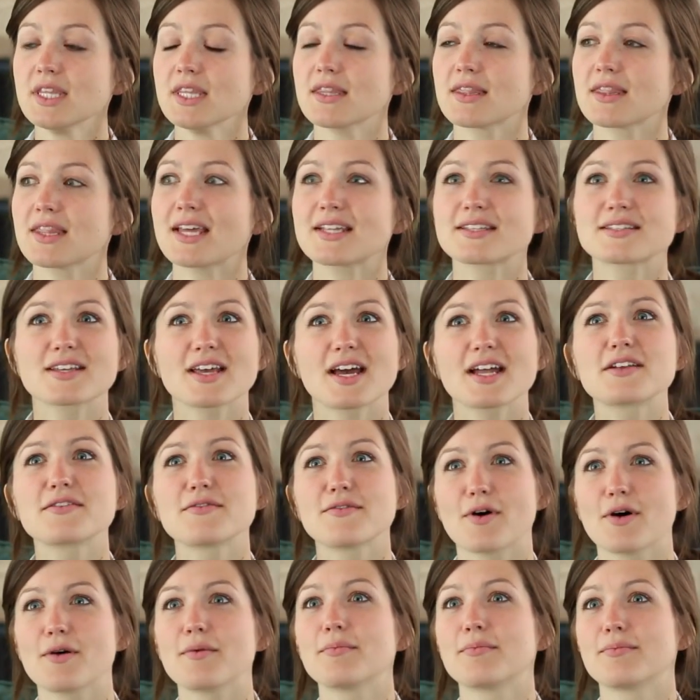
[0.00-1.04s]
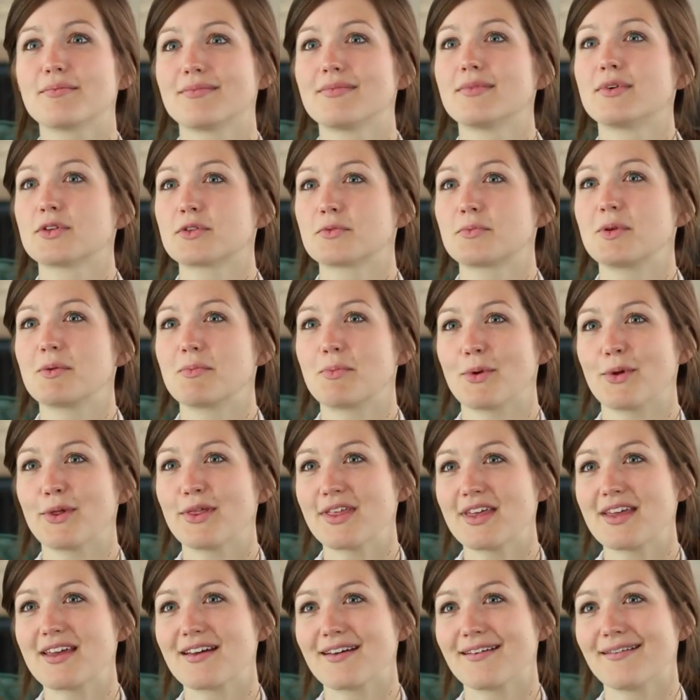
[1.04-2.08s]
that's kind of all most people
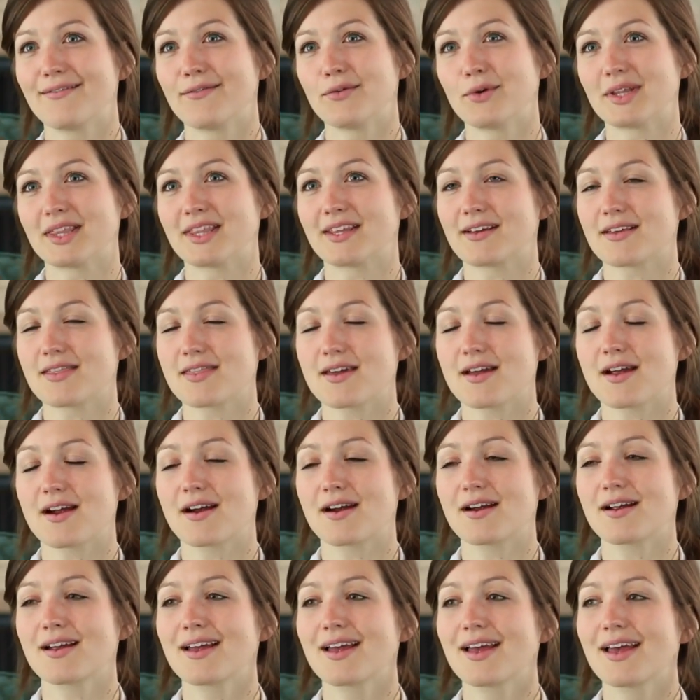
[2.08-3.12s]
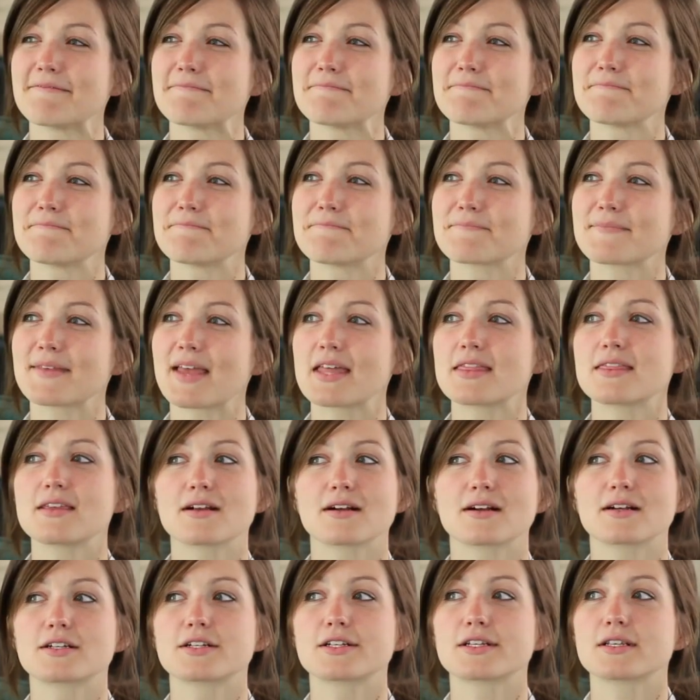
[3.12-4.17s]
think of when they're there. And
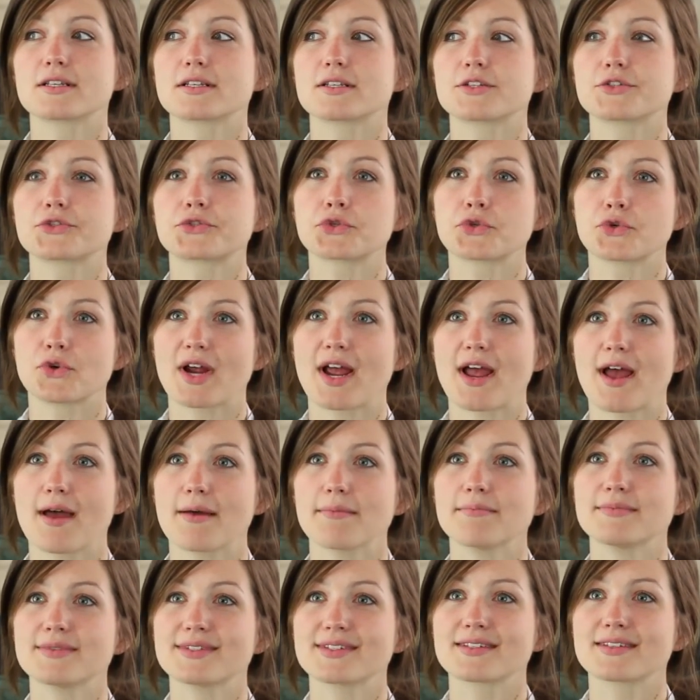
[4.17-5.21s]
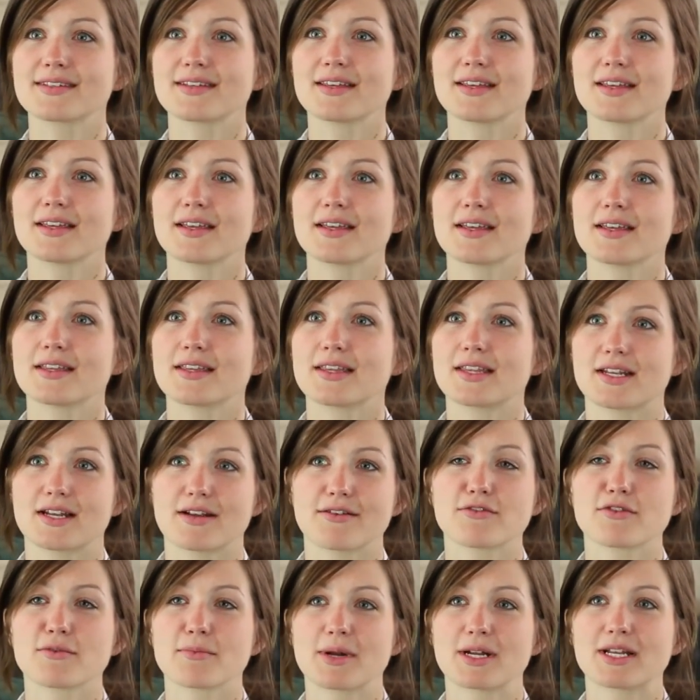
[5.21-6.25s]
there are trams that
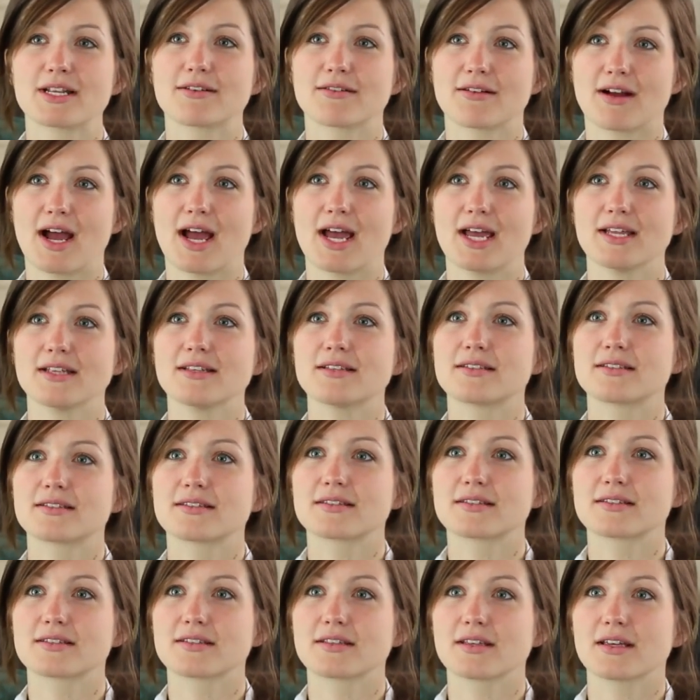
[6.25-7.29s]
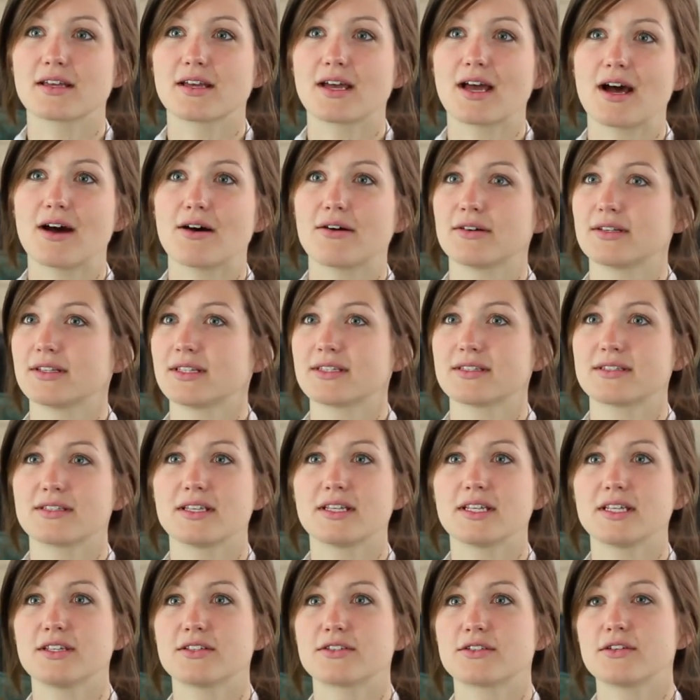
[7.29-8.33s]
everybody rides out in the
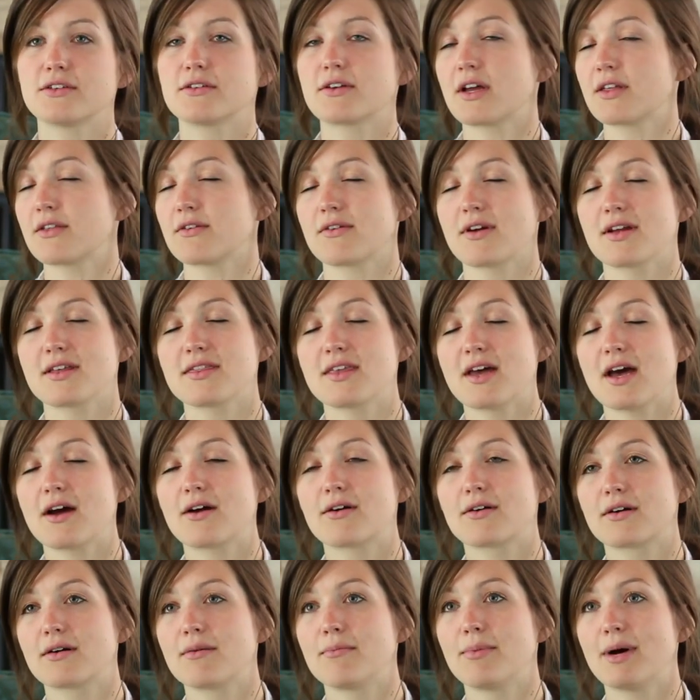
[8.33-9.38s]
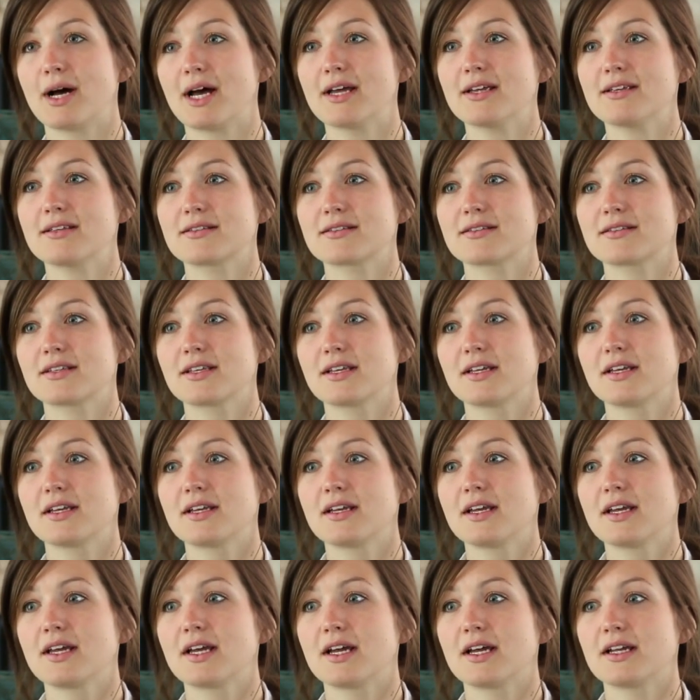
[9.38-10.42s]
city, so you either ride that or a bus.
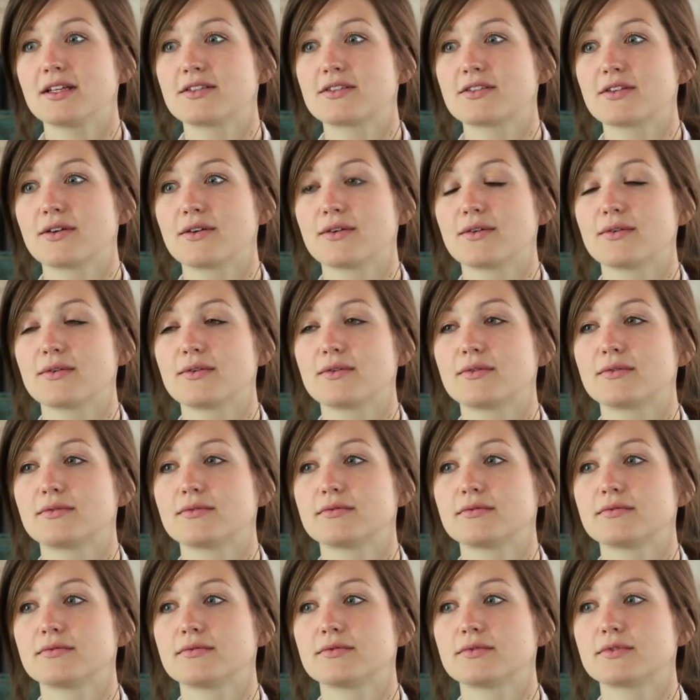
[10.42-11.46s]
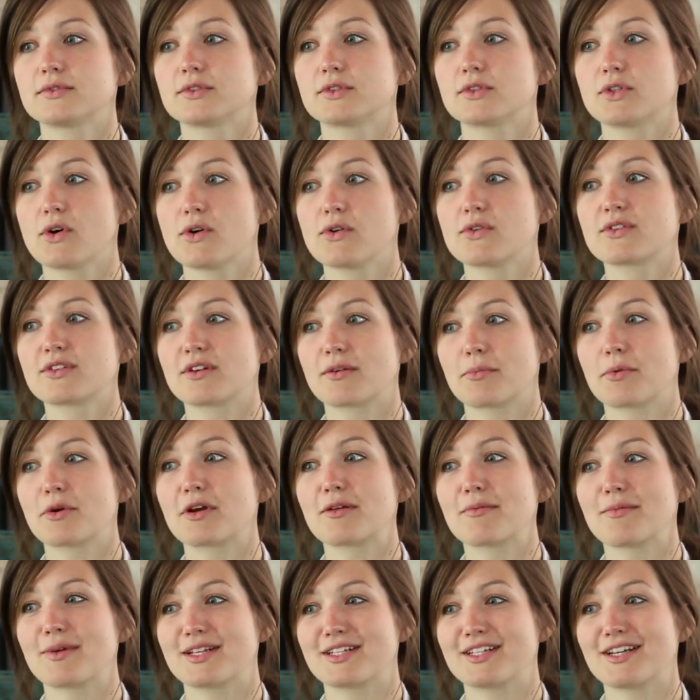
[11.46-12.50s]
And so those are
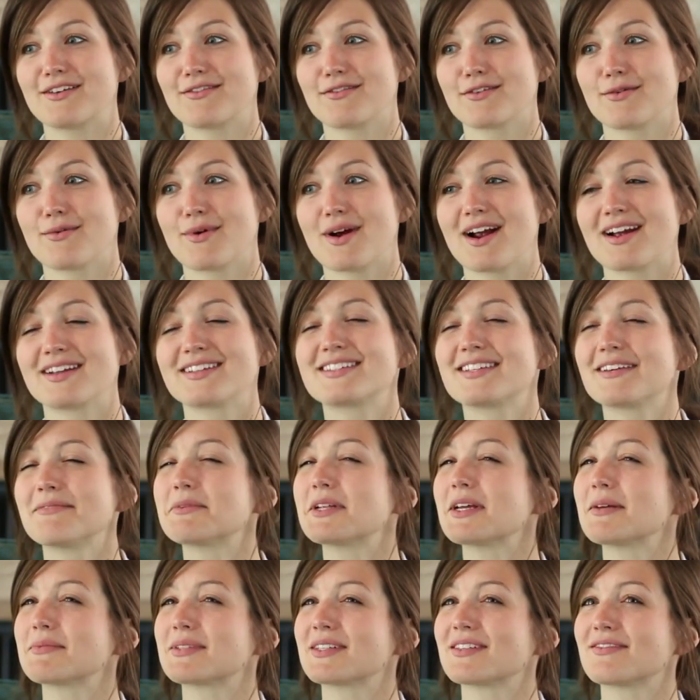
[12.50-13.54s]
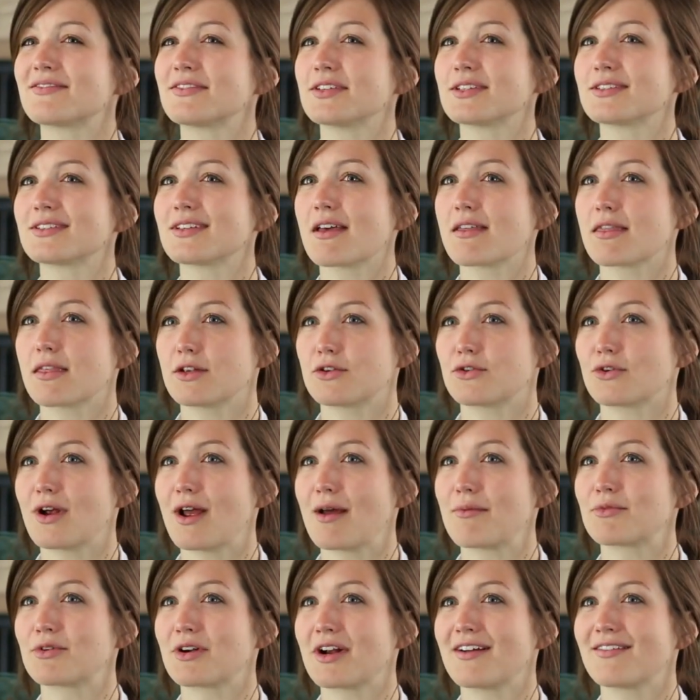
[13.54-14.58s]
pretty much everywhere. And sometimes it feels like the
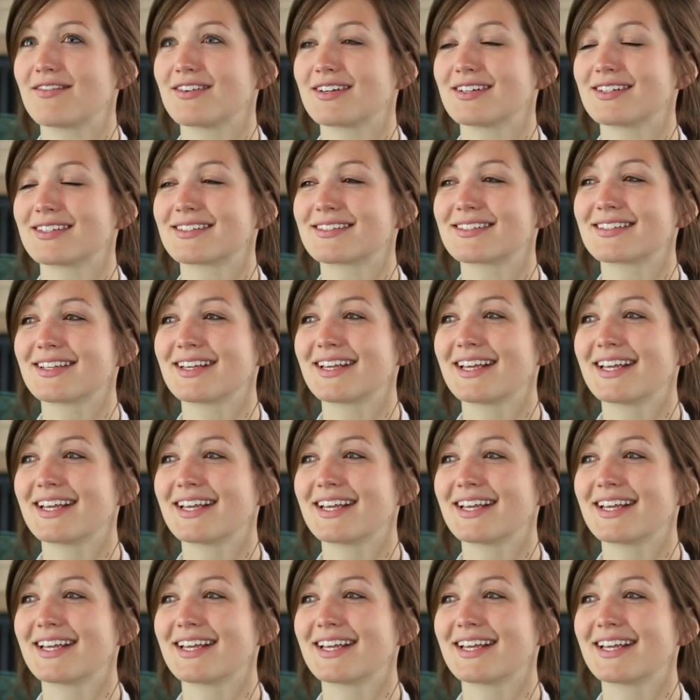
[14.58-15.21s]
tram drivers,